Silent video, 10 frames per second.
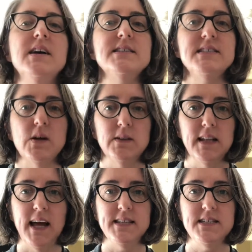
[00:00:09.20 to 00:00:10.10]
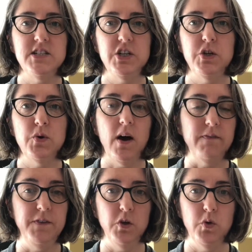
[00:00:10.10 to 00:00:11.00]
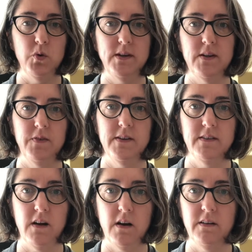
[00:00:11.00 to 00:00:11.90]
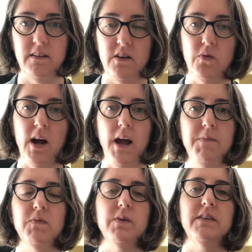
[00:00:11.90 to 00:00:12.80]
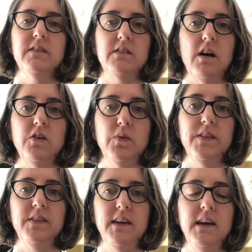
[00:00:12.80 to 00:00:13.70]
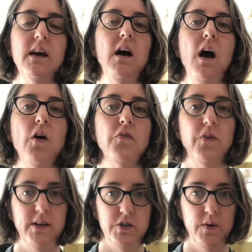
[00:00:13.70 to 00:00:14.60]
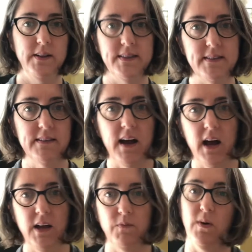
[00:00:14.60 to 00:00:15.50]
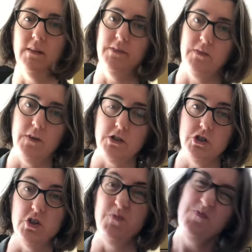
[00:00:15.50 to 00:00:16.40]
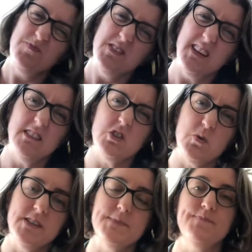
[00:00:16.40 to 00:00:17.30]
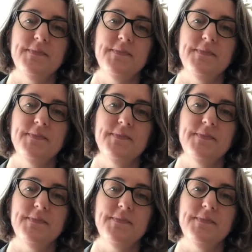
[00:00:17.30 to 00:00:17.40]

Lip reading: So let's do a few different songs and rhymes. We'll start with the French one that says, it's a French tune. It's English words.